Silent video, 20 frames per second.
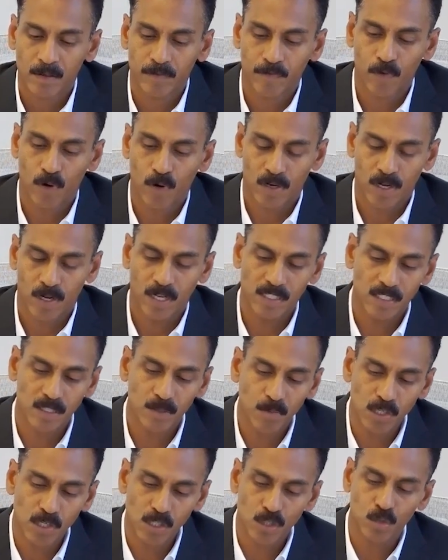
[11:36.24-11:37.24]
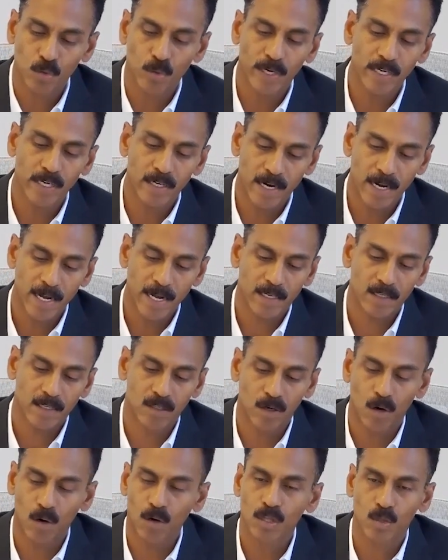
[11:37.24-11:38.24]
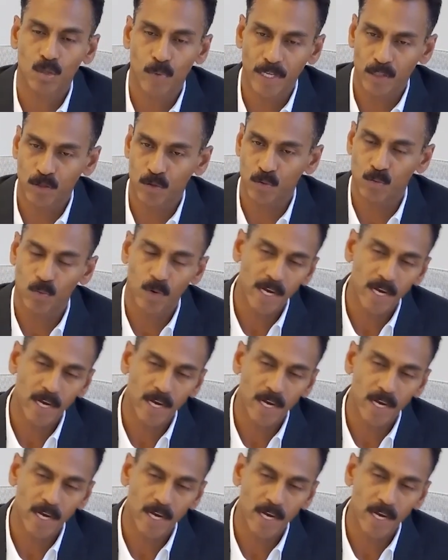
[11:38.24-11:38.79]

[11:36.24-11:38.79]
for customers to interact all the way through,